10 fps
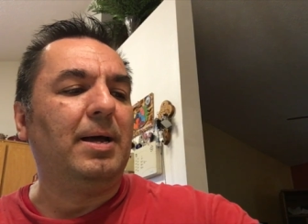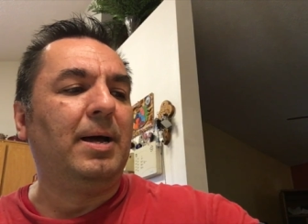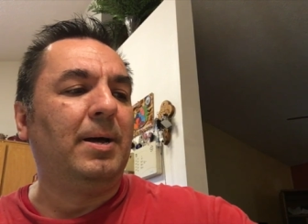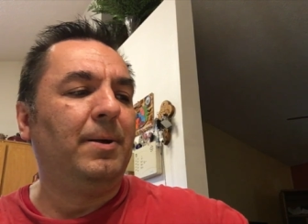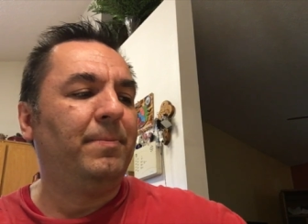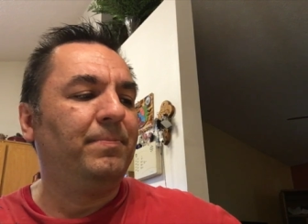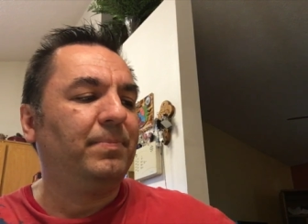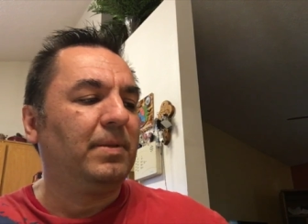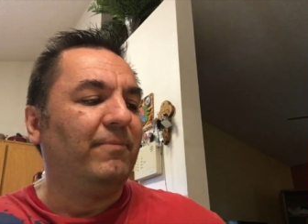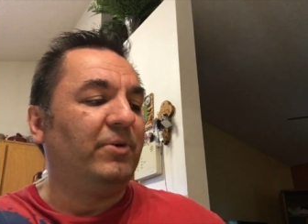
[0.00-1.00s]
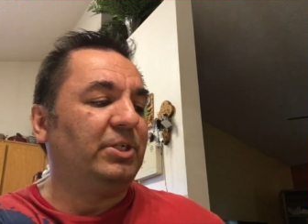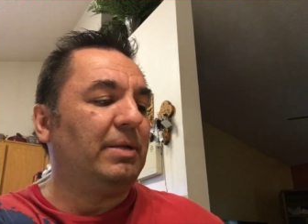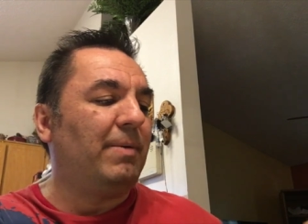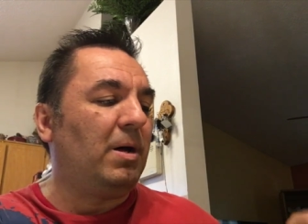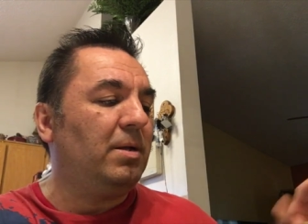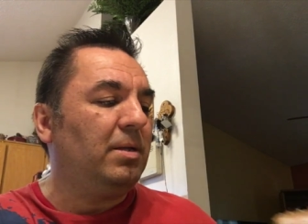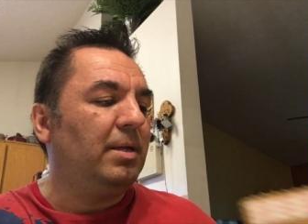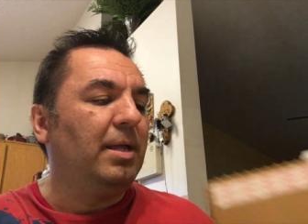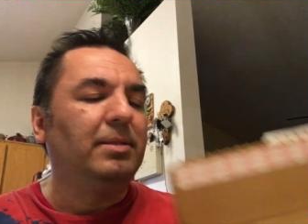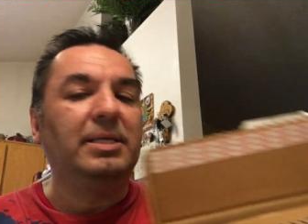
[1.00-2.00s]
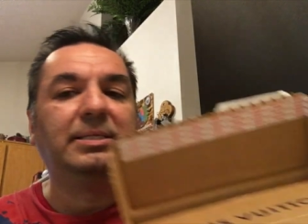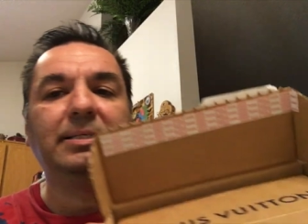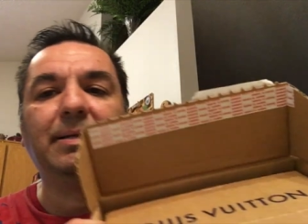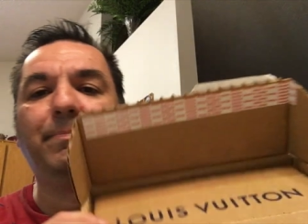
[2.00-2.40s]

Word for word: Um, first of all, this is the